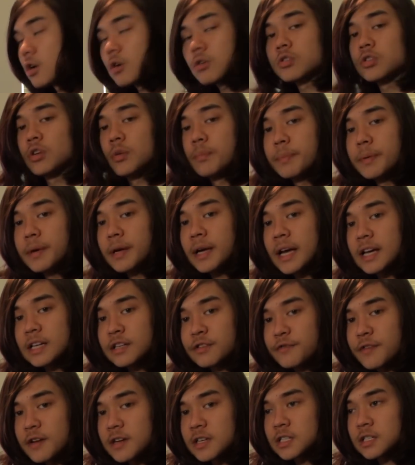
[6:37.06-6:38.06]
also a
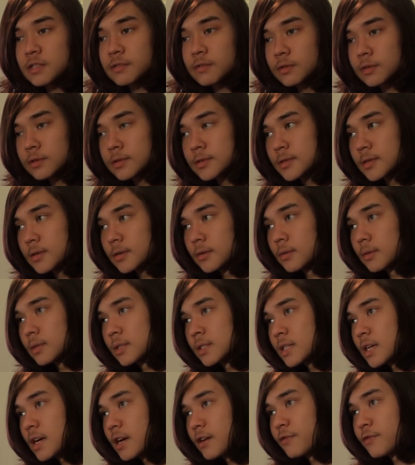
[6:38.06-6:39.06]
big-ass festival, so
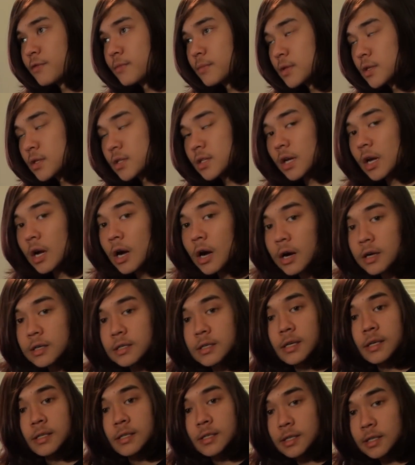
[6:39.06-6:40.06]
aside from just the
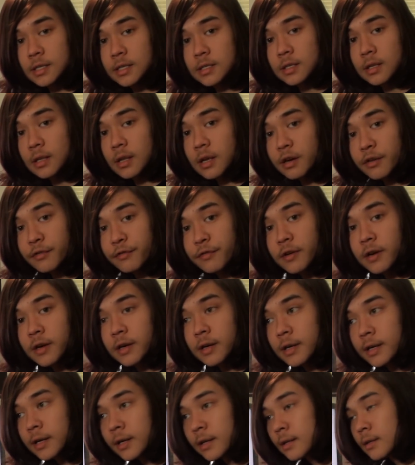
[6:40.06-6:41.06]
contest, it is a lot of
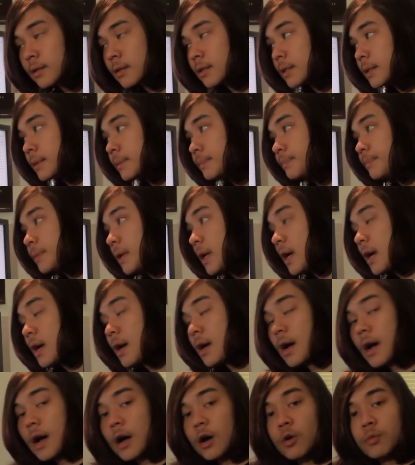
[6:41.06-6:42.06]
fun, and I
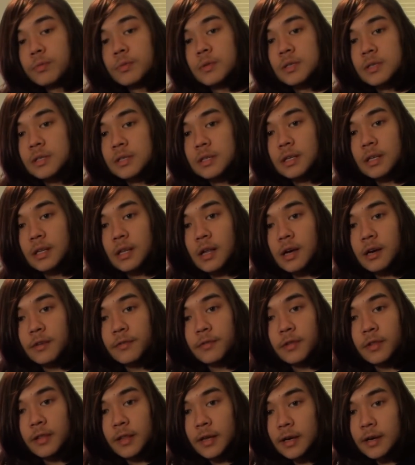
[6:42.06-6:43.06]
hope to see a lot
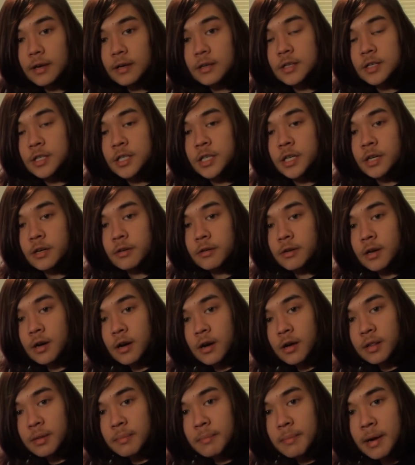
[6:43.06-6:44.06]
of you there cheering
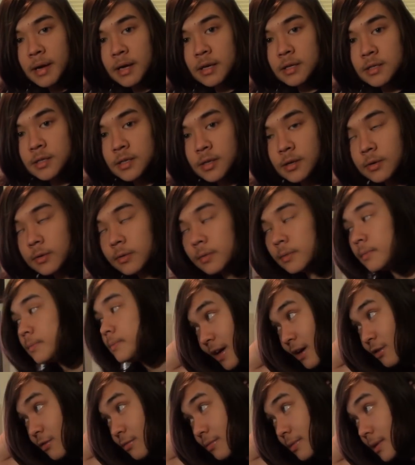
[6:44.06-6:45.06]
on the Megatoad.
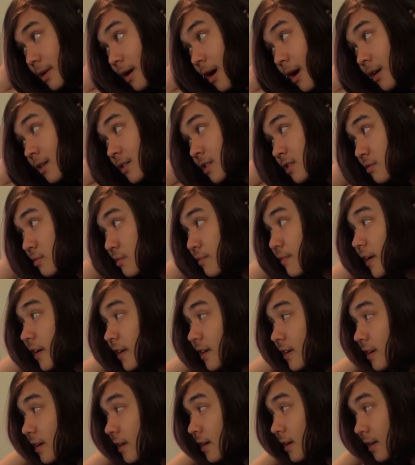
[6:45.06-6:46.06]
That would be awesome if I
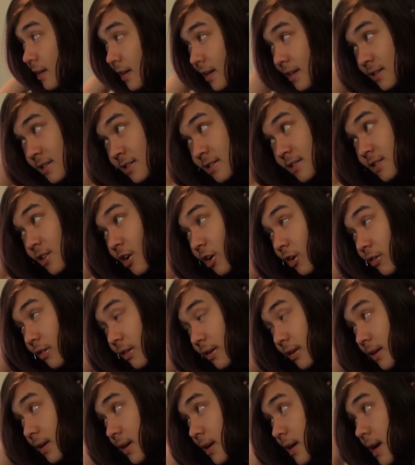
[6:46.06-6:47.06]
can get a nice,
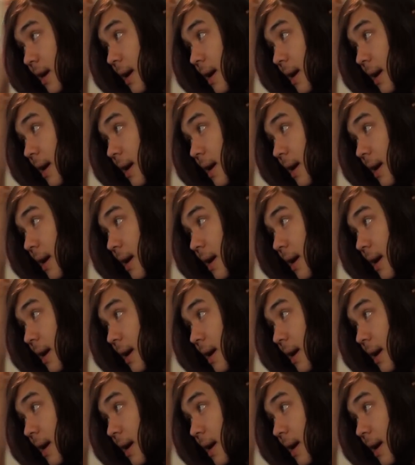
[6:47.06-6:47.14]
solid